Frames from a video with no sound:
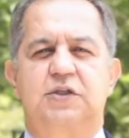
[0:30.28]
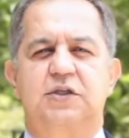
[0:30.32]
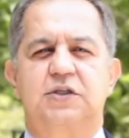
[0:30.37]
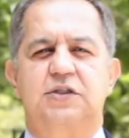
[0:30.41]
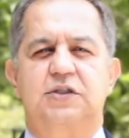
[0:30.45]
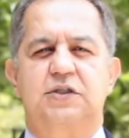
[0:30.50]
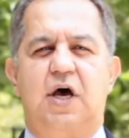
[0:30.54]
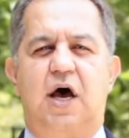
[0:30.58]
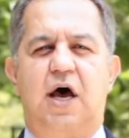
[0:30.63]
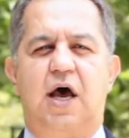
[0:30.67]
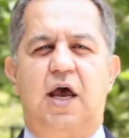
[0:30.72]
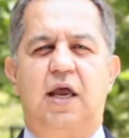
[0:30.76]

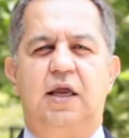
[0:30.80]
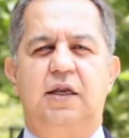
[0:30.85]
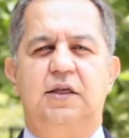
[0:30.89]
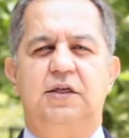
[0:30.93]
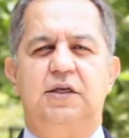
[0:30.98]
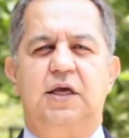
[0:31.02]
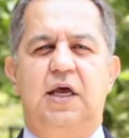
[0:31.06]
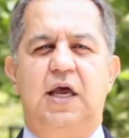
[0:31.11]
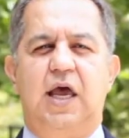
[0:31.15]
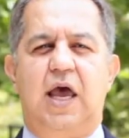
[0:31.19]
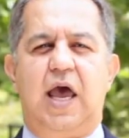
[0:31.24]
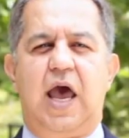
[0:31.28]
designed
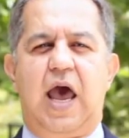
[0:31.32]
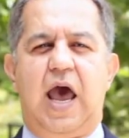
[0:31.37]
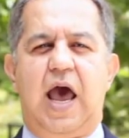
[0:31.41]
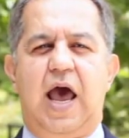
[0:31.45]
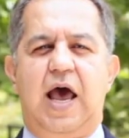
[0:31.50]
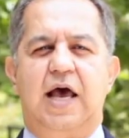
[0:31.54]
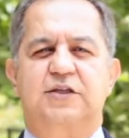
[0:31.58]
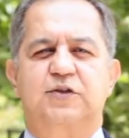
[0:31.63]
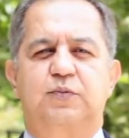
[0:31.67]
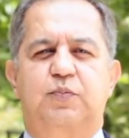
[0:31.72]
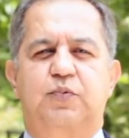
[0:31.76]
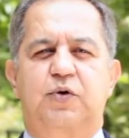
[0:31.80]

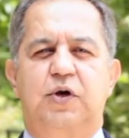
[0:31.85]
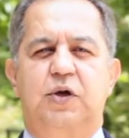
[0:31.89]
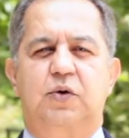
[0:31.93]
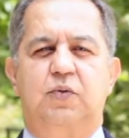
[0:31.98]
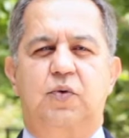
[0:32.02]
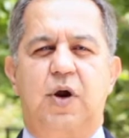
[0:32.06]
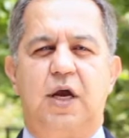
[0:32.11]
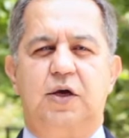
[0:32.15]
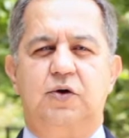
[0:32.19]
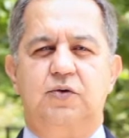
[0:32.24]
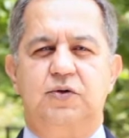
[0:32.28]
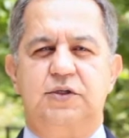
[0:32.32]
as
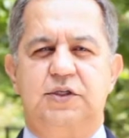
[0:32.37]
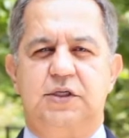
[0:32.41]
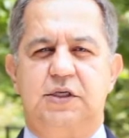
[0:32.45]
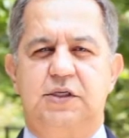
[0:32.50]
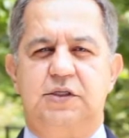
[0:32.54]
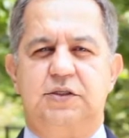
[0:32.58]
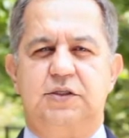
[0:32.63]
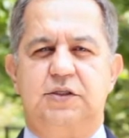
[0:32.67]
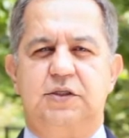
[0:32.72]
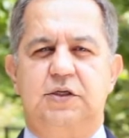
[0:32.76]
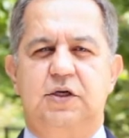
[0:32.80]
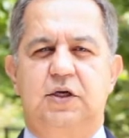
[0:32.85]

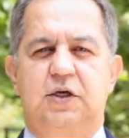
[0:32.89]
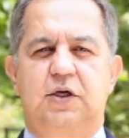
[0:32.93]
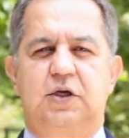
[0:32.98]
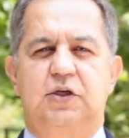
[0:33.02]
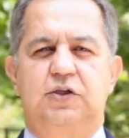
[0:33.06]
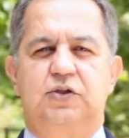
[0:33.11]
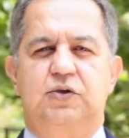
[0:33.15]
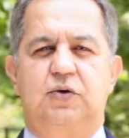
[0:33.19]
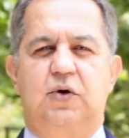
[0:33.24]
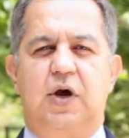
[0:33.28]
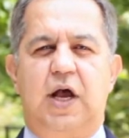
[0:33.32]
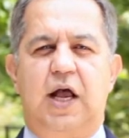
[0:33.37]
prerequisites
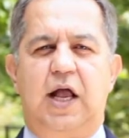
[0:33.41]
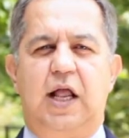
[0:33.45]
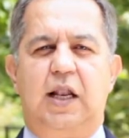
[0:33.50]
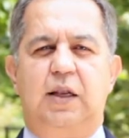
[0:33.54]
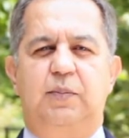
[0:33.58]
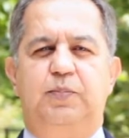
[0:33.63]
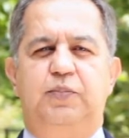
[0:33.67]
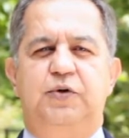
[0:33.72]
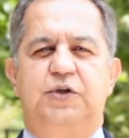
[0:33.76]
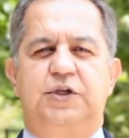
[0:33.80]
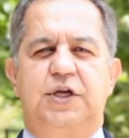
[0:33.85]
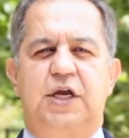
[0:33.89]
to help
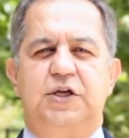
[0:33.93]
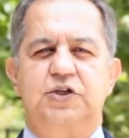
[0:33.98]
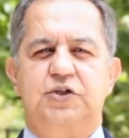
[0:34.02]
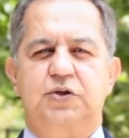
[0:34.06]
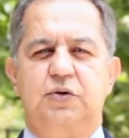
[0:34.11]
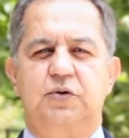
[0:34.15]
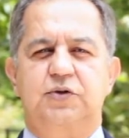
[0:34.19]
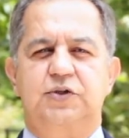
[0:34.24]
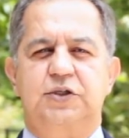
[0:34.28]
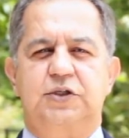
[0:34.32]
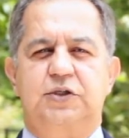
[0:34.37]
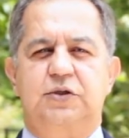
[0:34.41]

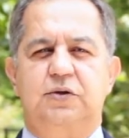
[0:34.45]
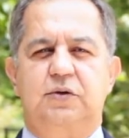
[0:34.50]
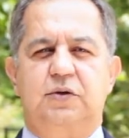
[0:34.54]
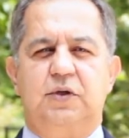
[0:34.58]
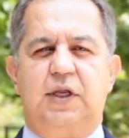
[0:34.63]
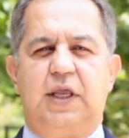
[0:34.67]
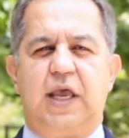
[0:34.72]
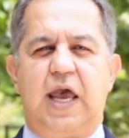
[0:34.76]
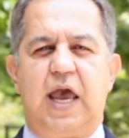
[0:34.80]
potential student